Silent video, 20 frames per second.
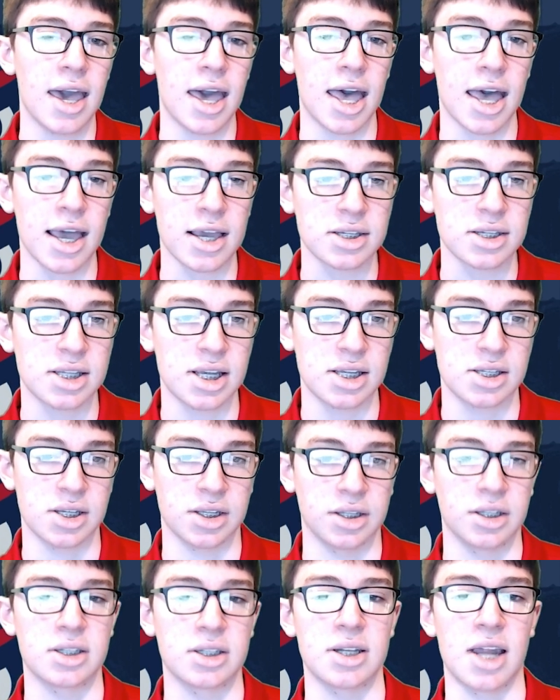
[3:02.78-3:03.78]

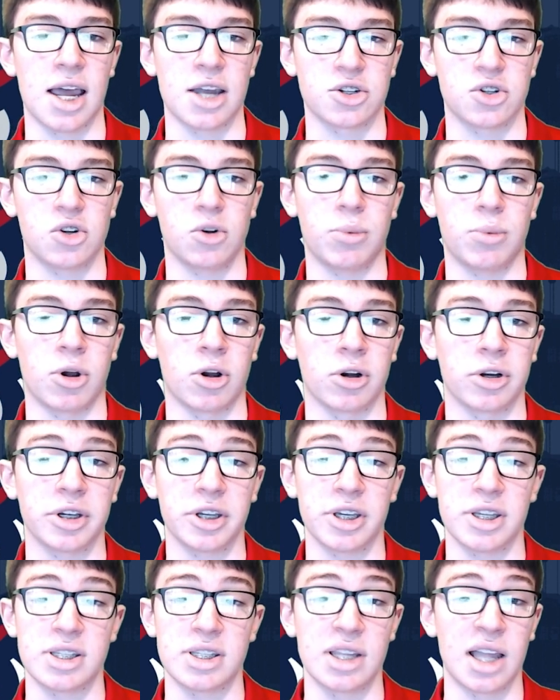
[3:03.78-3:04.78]
Accessing this national park
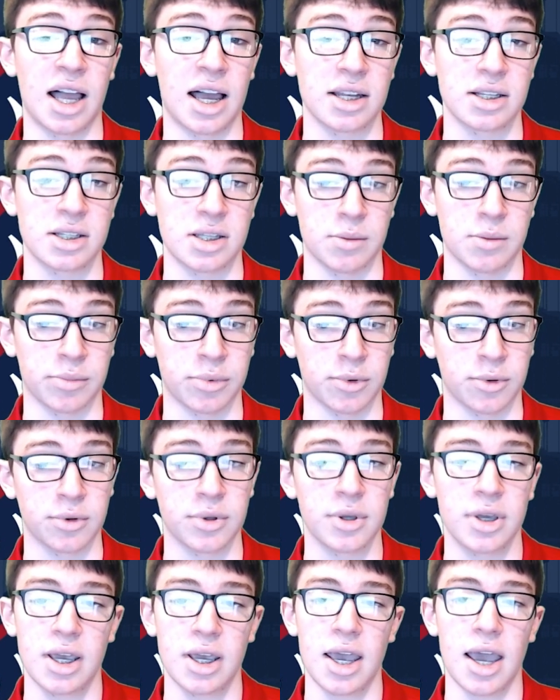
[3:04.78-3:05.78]
is not simple
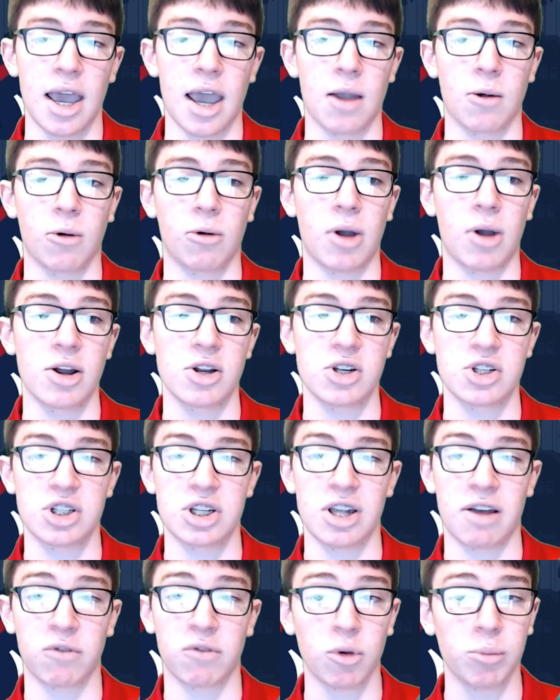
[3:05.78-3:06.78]
and requires
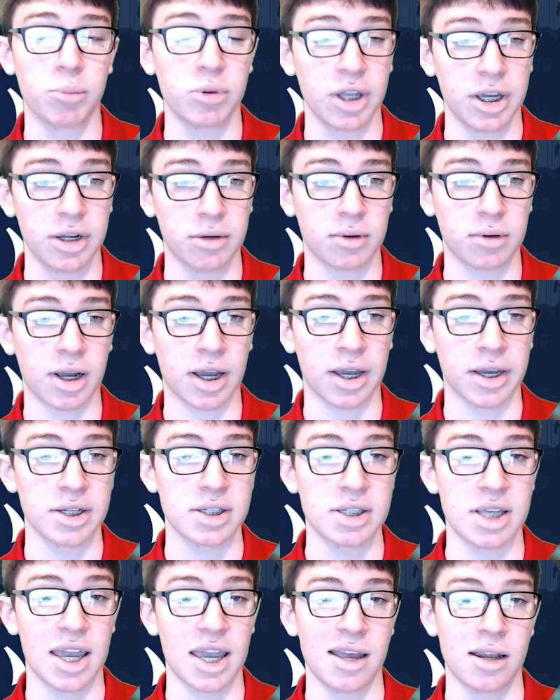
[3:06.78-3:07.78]
several plane
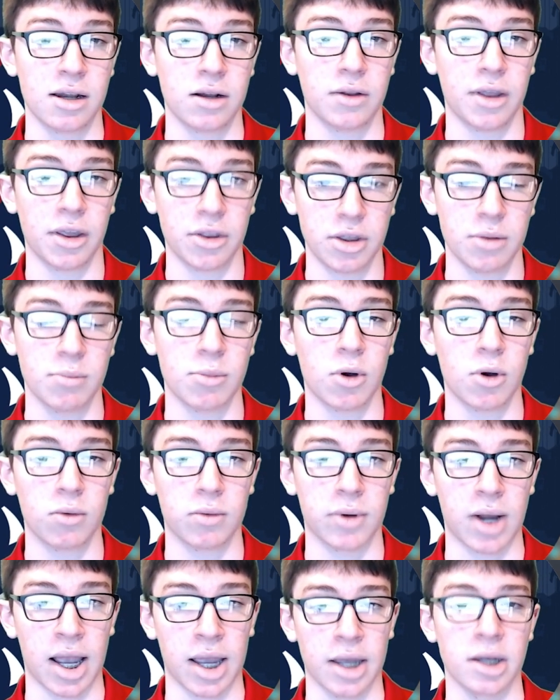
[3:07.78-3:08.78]
rides and a lengthy boat
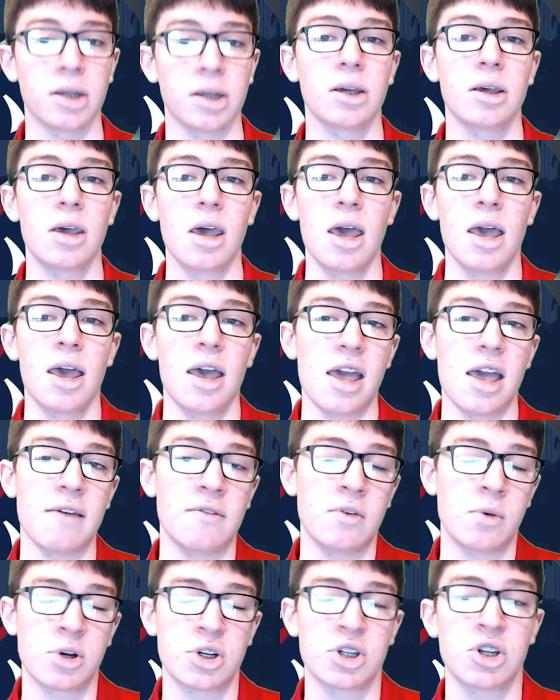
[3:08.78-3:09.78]
ride
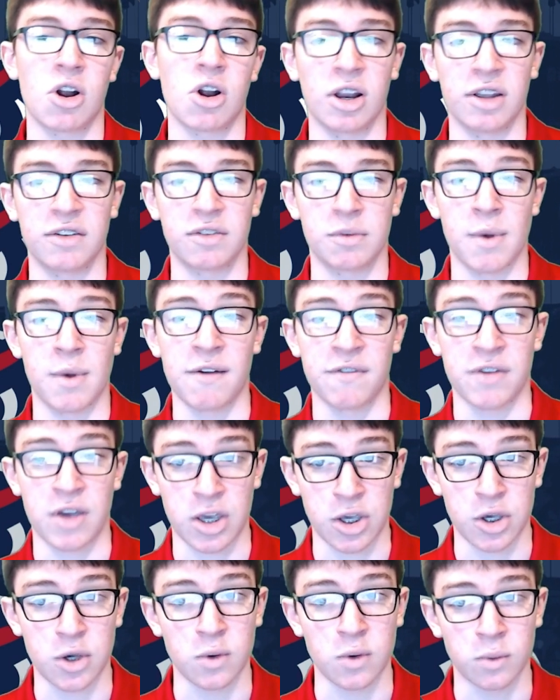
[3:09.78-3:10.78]
if you are starting from
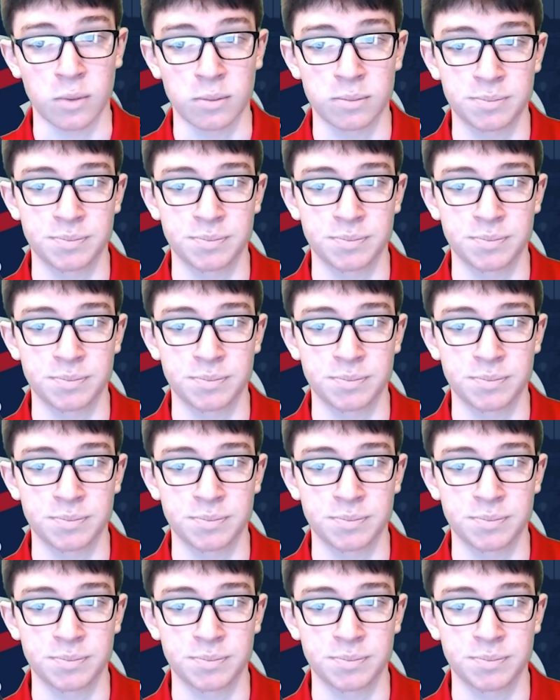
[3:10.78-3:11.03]
FAU.